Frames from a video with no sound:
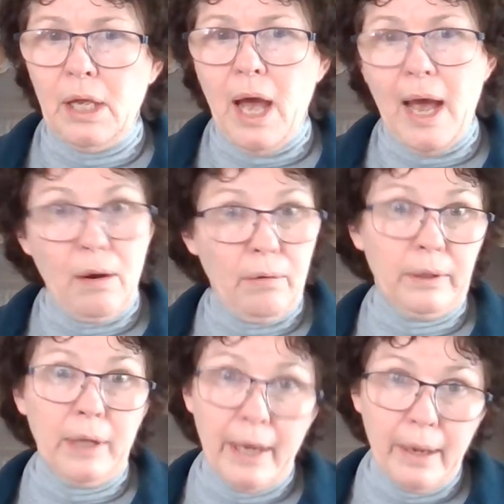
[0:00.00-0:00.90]
How
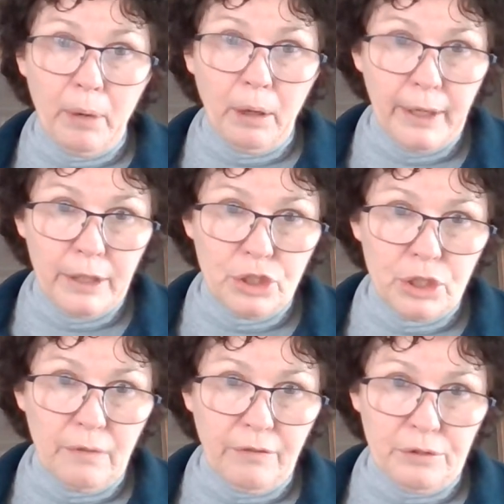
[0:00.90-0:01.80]
reliable is
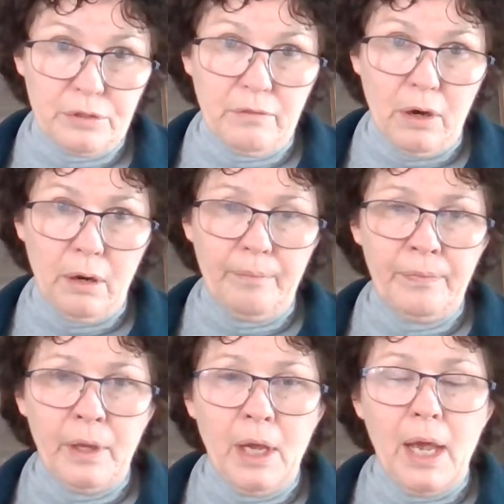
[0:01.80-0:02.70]
she, first of all?
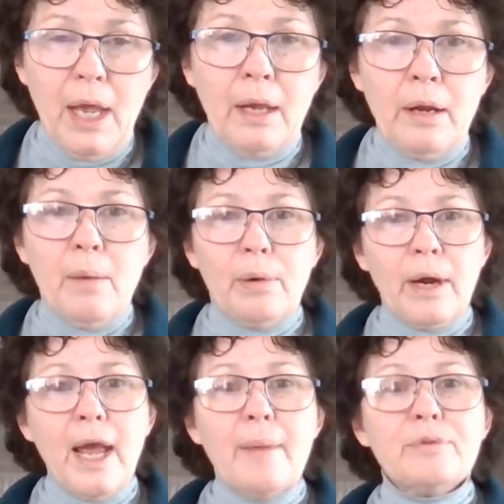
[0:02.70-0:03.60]
And
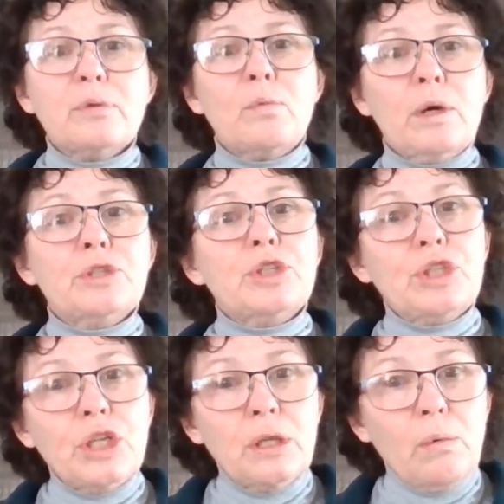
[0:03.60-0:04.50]
perhaps was
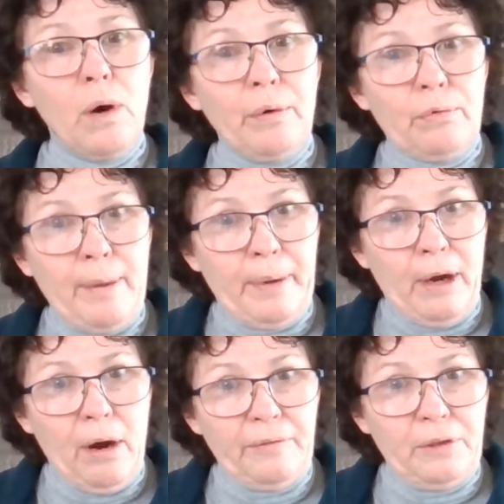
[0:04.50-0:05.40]
she the one
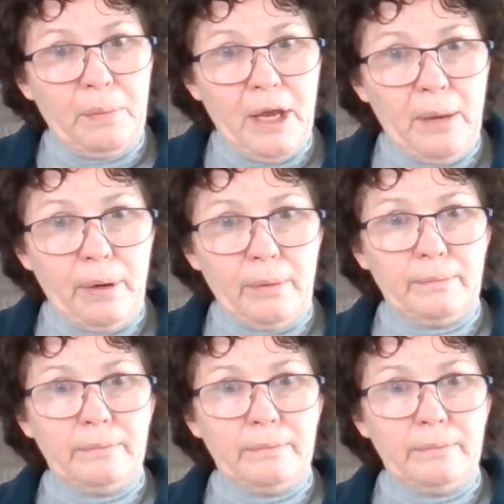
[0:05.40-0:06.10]
ripping off the paper?